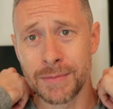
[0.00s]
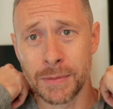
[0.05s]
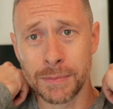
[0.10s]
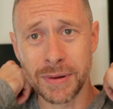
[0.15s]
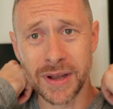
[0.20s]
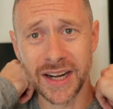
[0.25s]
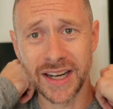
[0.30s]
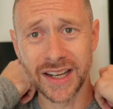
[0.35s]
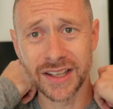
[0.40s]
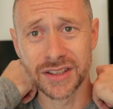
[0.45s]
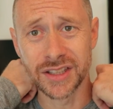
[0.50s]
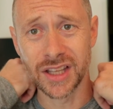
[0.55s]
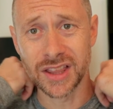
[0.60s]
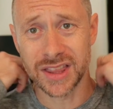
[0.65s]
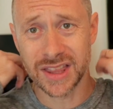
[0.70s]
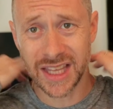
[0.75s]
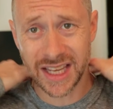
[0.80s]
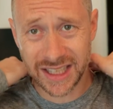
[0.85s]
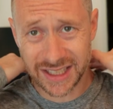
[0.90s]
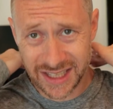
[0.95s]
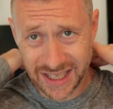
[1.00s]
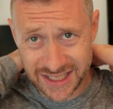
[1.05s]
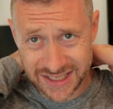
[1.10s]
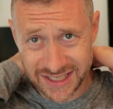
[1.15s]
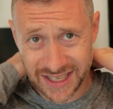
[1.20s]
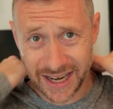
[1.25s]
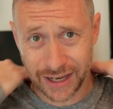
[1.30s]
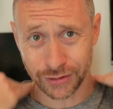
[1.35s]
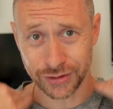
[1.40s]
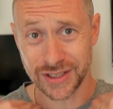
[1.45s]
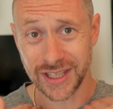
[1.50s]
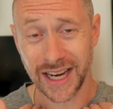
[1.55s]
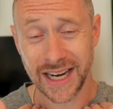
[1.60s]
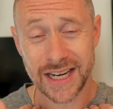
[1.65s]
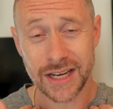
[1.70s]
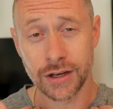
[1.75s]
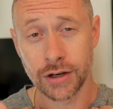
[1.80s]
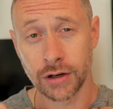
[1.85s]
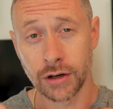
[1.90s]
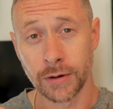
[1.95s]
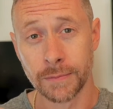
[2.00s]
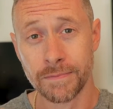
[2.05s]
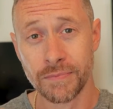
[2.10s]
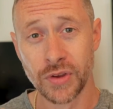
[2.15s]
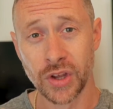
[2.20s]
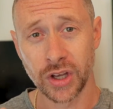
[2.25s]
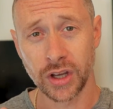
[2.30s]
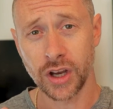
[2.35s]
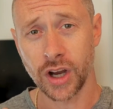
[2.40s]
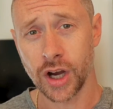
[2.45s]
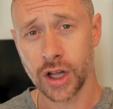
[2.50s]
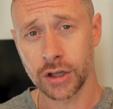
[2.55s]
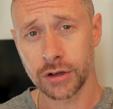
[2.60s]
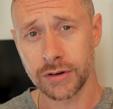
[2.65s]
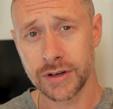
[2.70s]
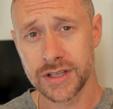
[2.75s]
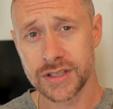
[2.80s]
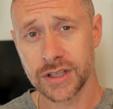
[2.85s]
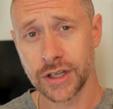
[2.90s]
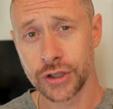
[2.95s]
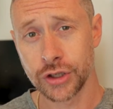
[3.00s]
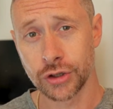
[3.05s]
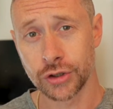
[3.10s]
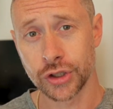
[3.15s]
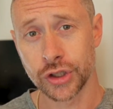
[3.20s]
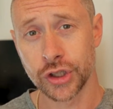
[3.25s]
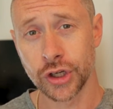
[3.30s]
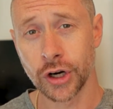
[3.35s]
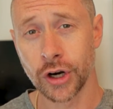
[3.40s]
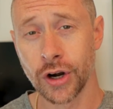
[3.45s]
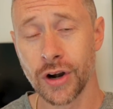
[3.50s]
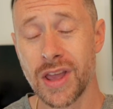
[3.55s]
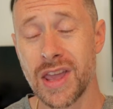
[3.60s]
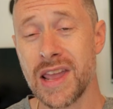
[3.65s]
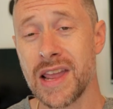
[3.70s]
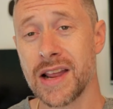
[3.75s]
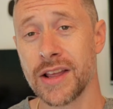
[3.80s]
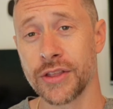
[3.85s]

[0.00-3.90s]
depending on the thickness and how tight your collar is on your shirt.